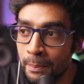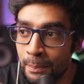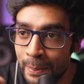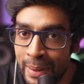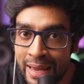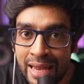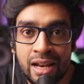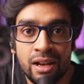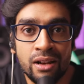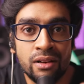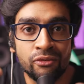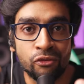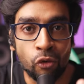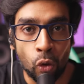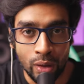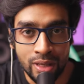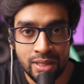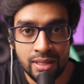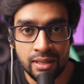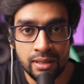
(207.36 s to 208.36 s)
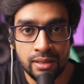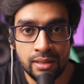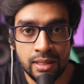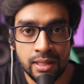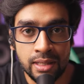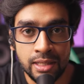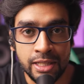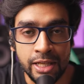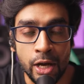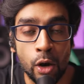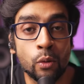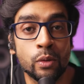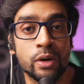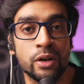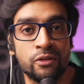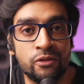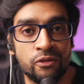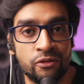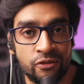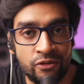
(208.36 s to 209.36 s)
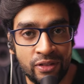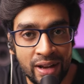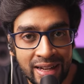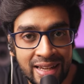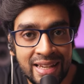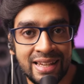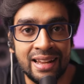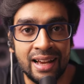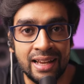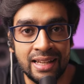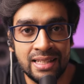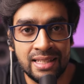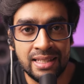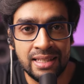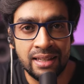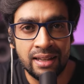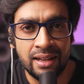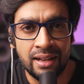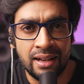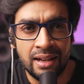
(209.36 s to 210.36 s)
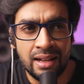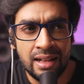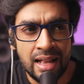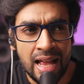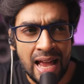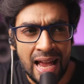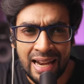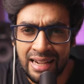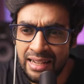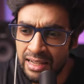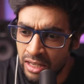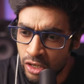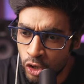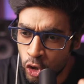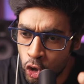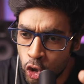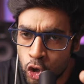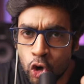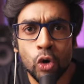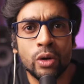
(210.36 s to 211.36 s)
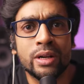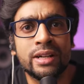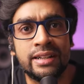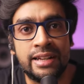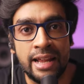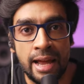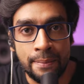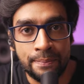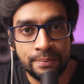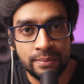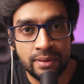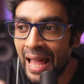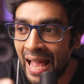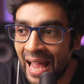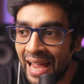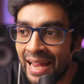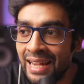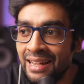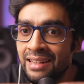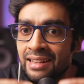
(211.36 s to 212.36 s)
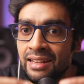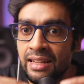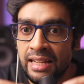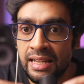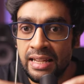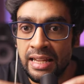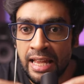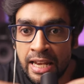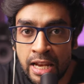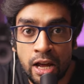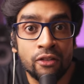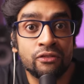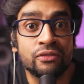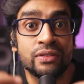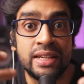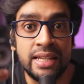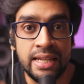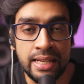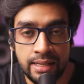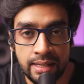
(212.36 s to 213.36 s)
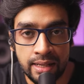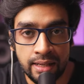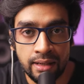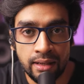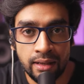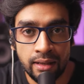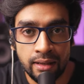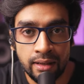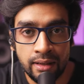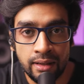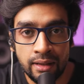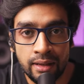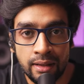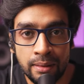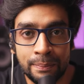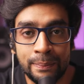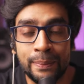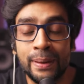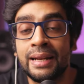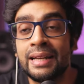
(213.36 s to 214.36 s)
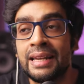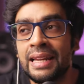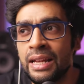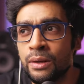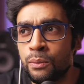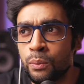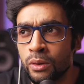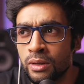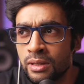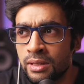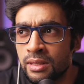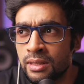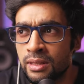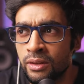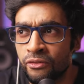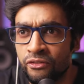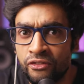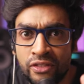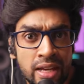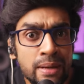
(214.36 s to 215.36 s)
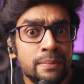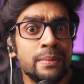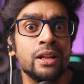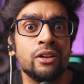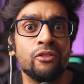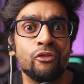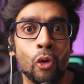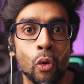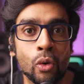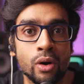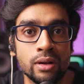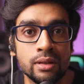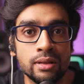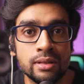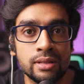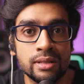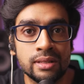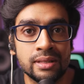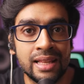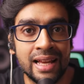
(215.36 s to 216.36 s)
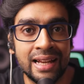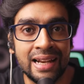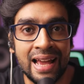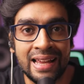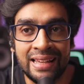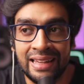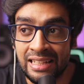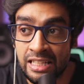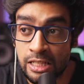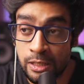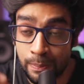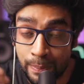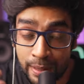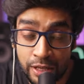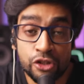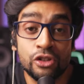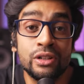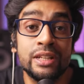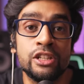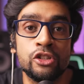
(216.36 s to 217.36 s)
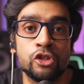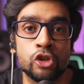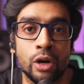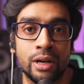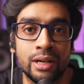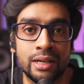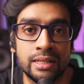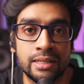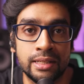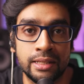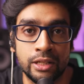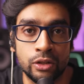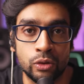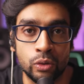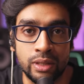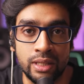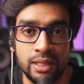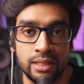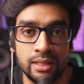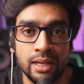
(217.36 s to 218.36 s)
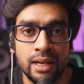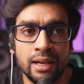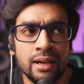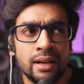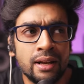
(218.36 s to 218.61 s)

male voices sounded very nice, had good depth and enough detail, but it was the female vocals that I especially enjoyed listening to these